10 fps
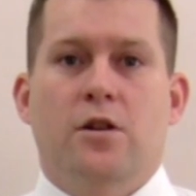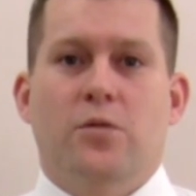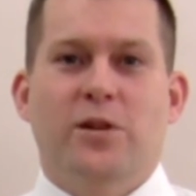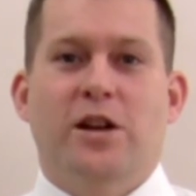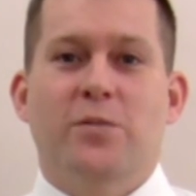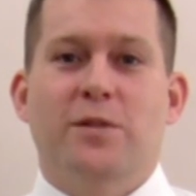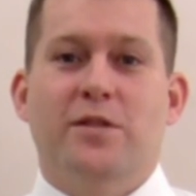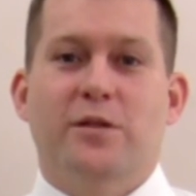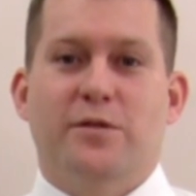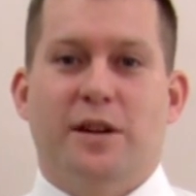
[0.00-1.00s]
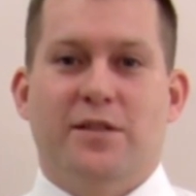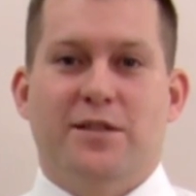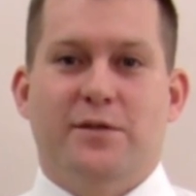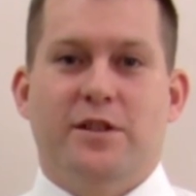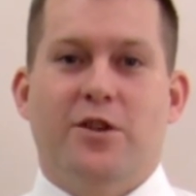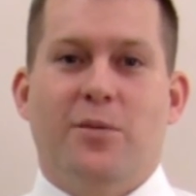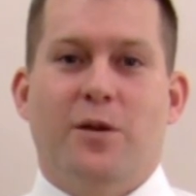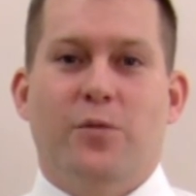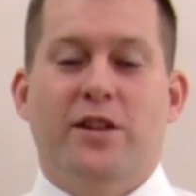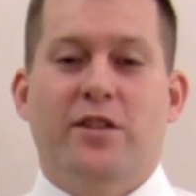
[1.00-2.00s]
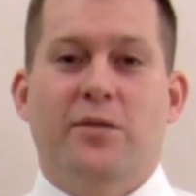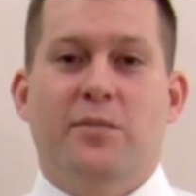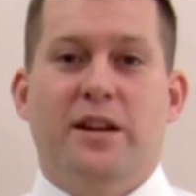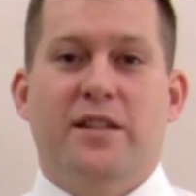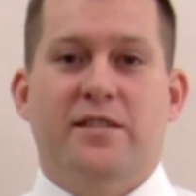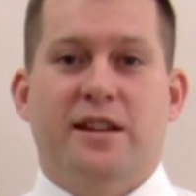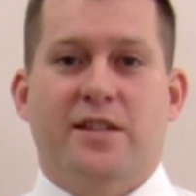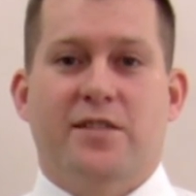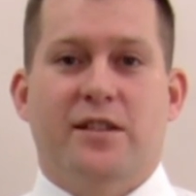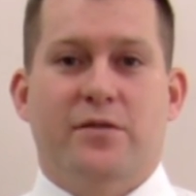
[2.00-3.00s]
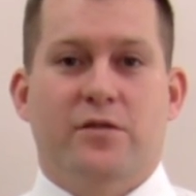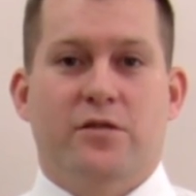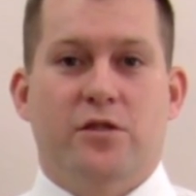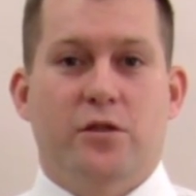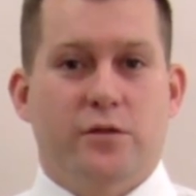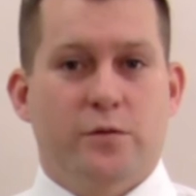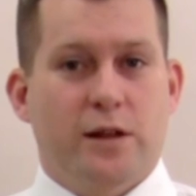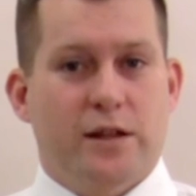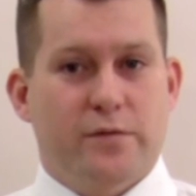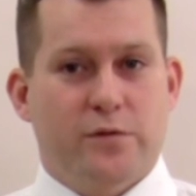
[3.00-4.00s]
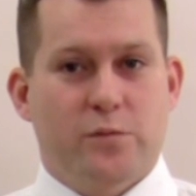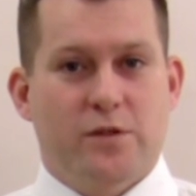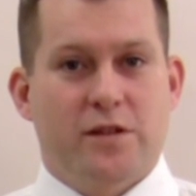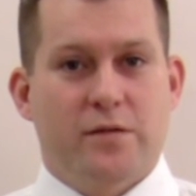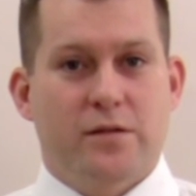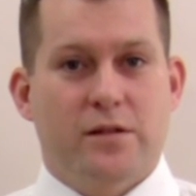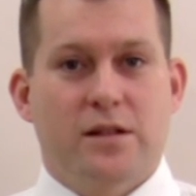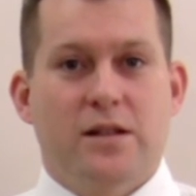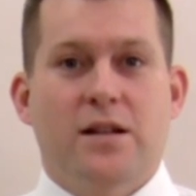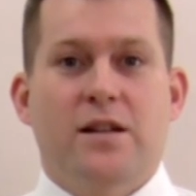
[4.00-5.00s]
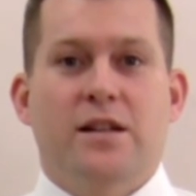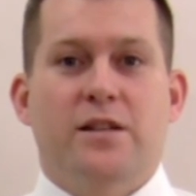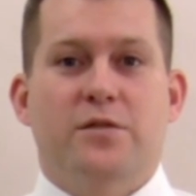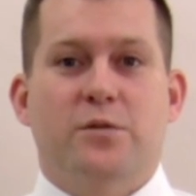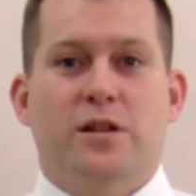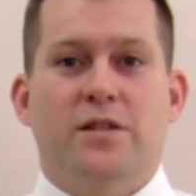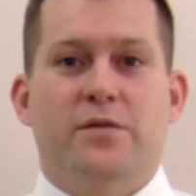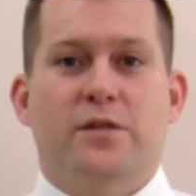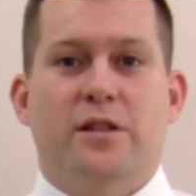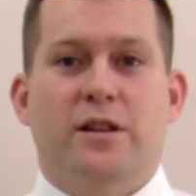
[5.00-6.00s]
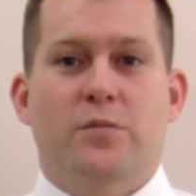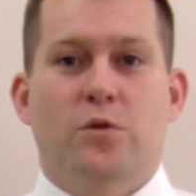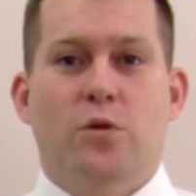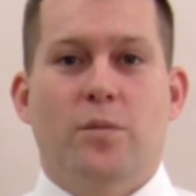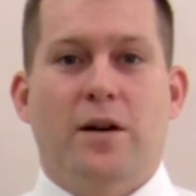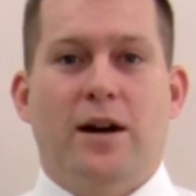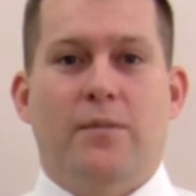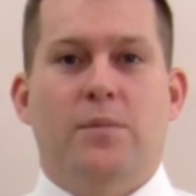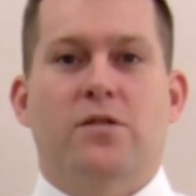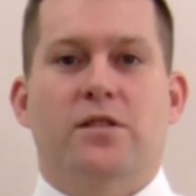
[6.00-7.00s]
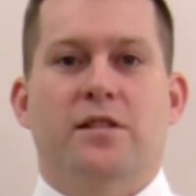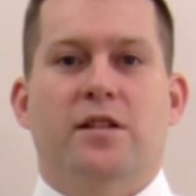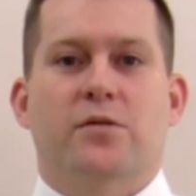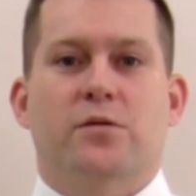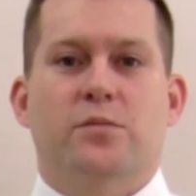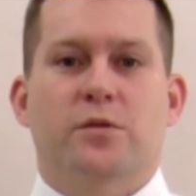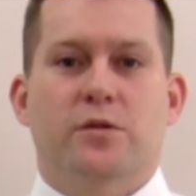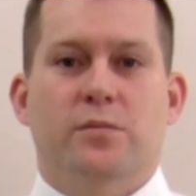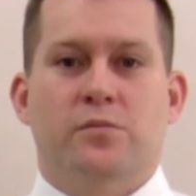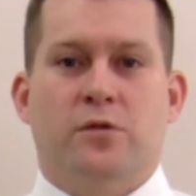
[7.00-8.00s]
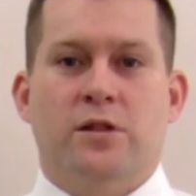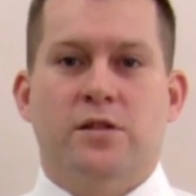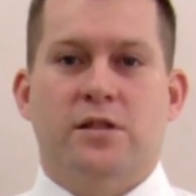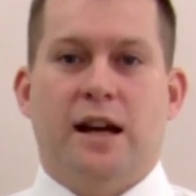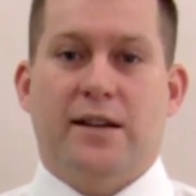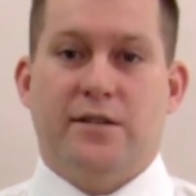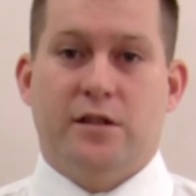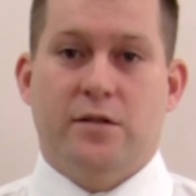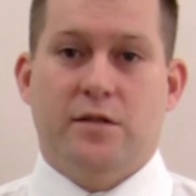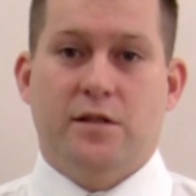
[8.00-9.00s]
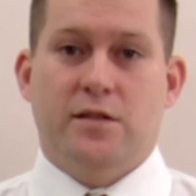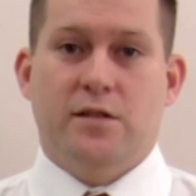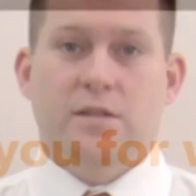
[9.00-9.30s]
We hope that you have found this video about Windows Embedded Standard 7 useful and informative. If you would like to find out more about Amplicon Industrial Computing products and services,